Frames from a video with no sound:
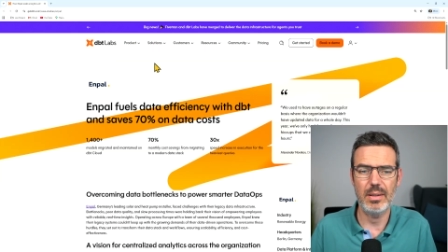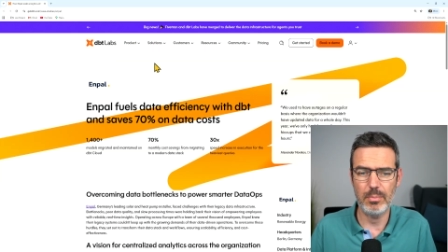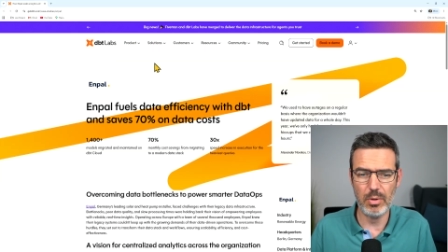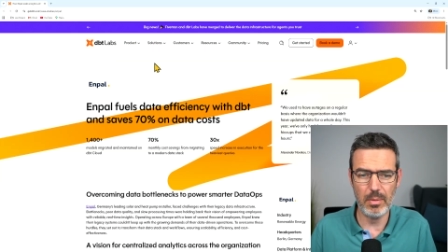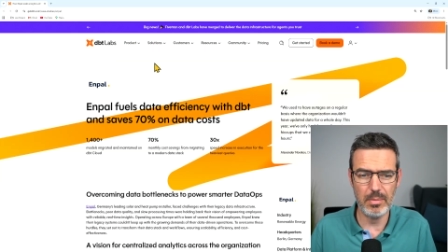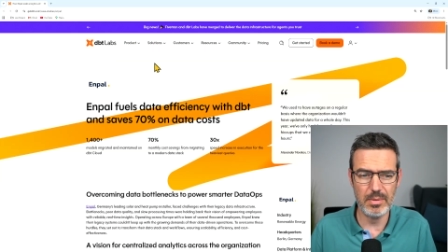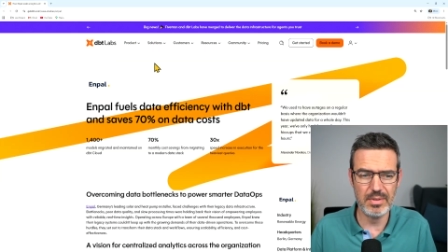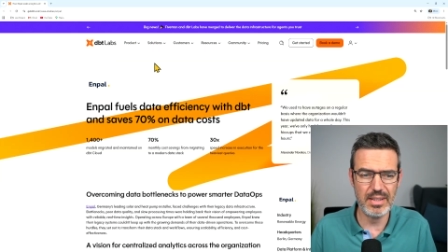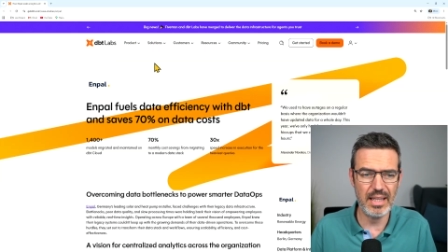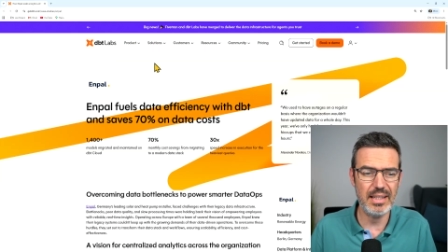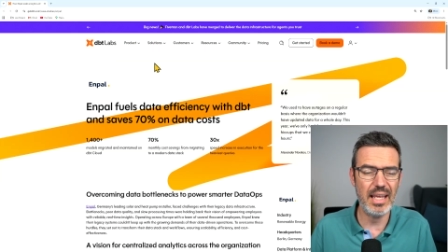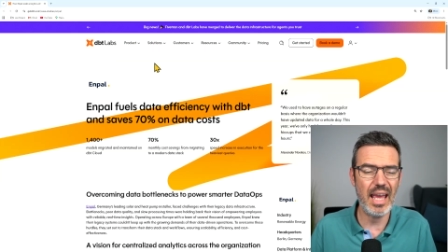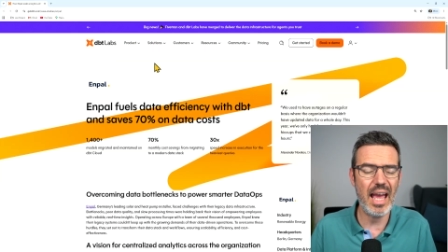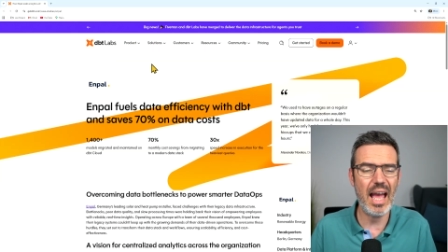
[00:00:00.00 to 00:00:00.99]
the problems
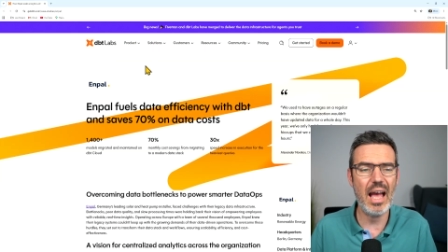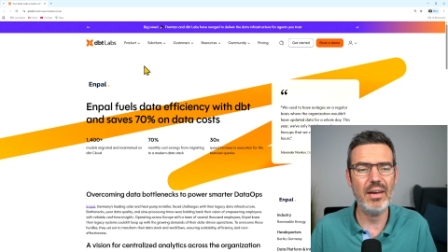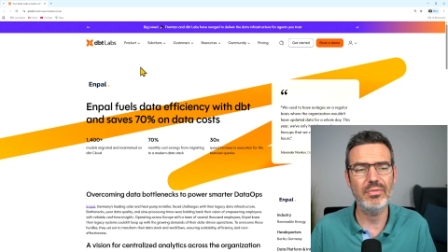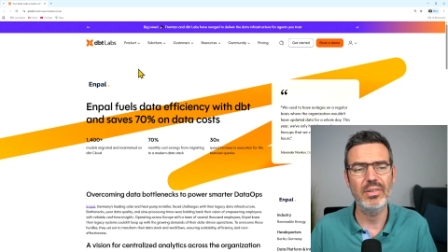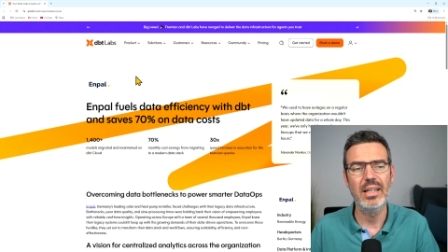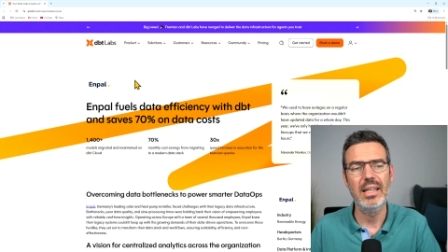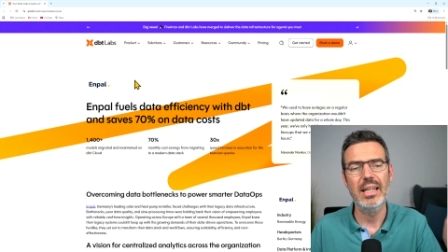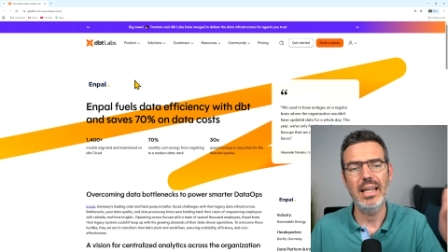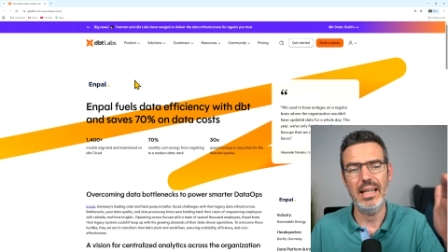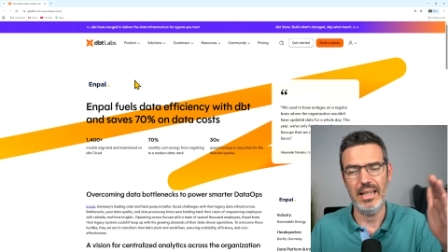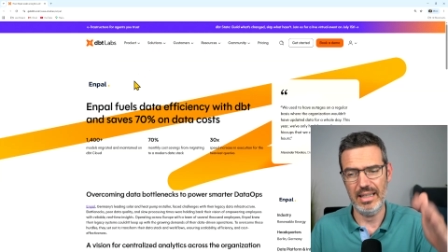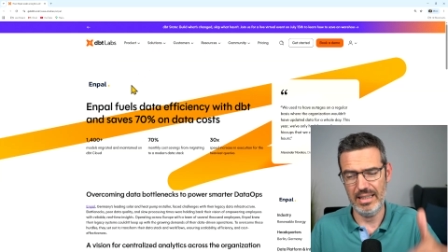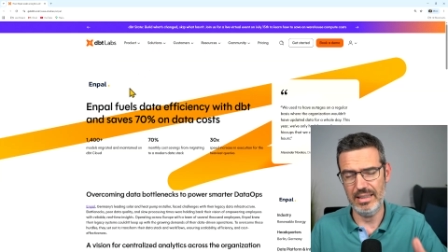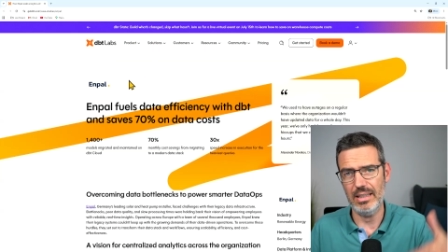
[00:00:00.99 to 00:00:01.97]
that they have
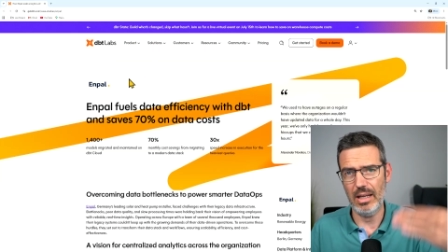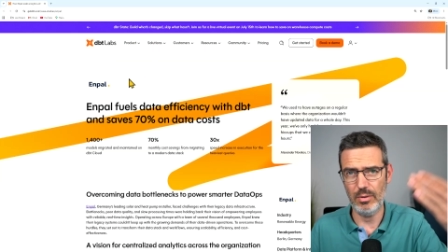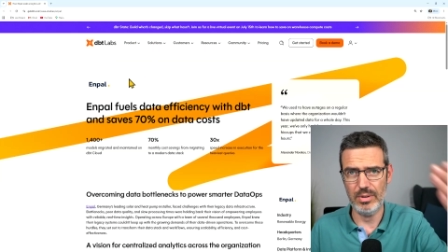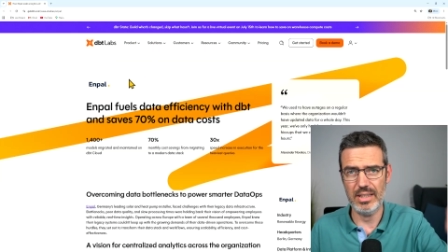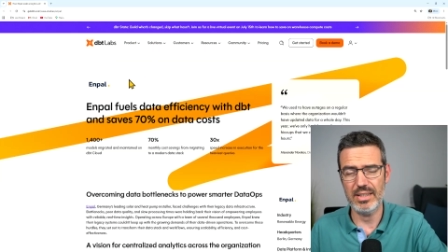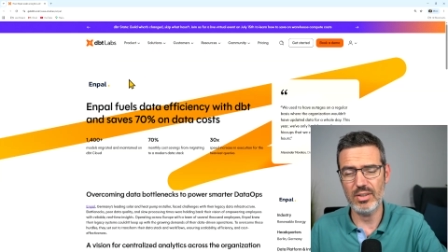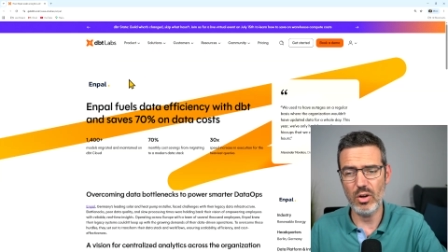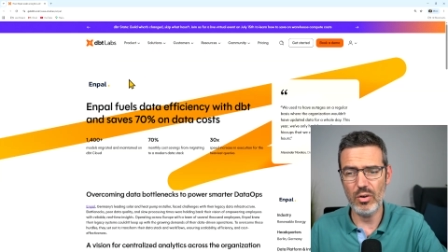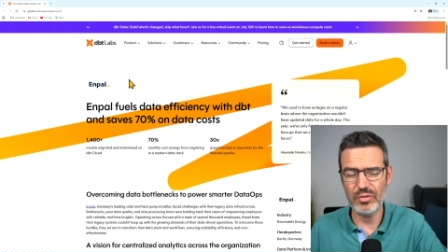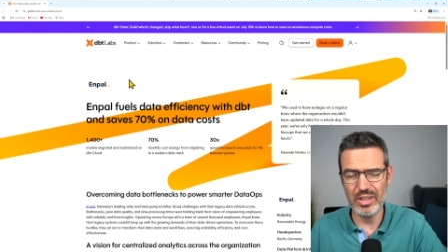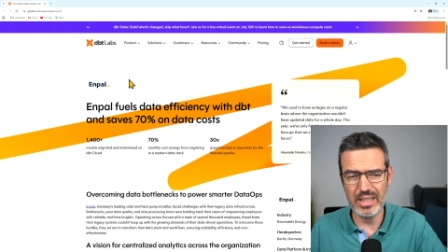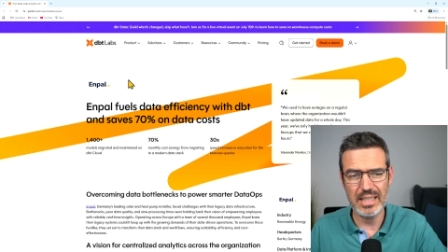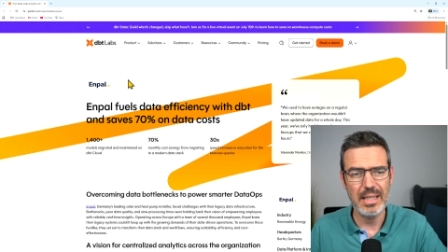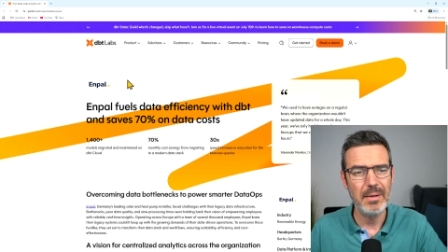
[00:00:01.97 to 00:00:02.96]
and how they
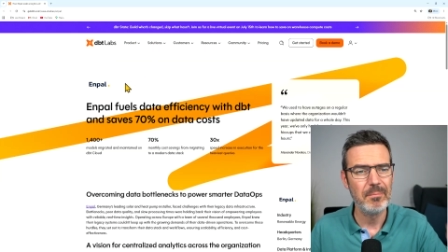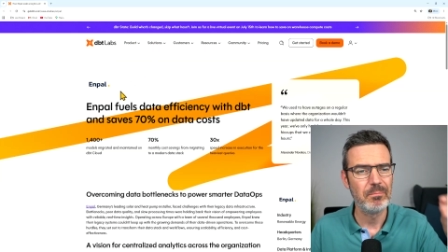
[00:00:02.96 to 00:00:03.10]
solved it.